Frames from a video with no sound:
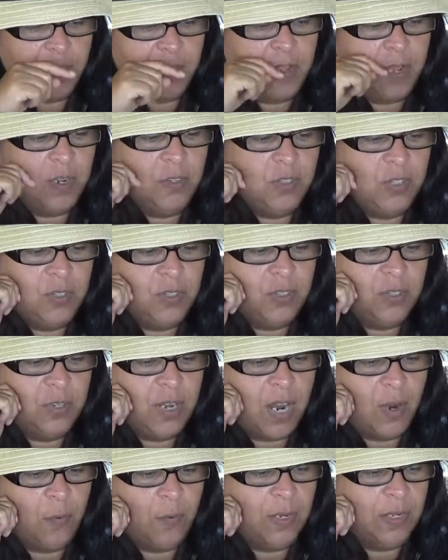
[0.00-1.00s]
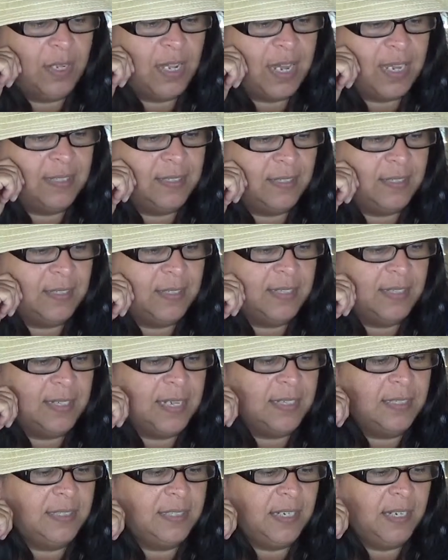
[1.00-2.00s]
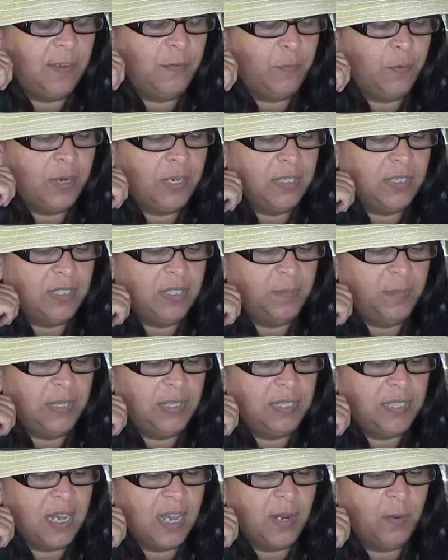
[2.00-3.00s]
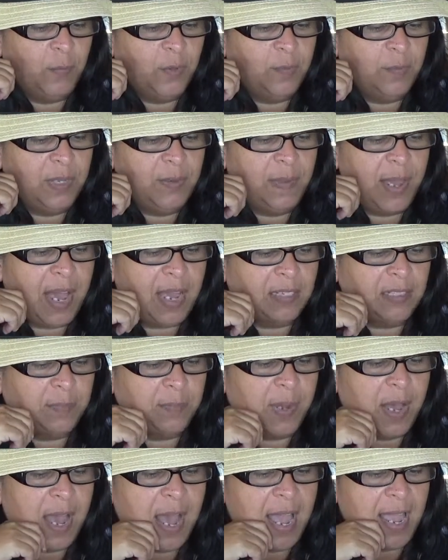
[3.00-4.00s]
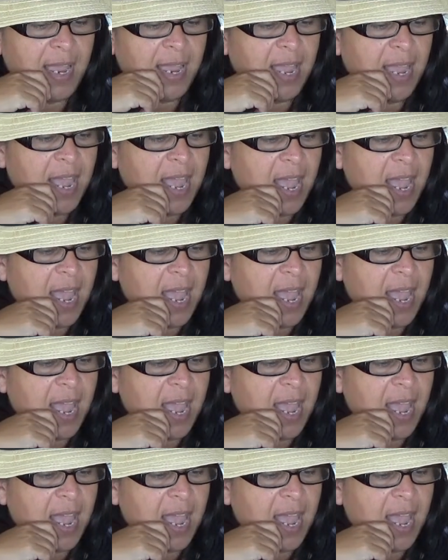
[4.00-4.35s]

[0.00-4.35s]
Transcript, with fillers: Those who do not realize the necessity of what is to be done will be passed by,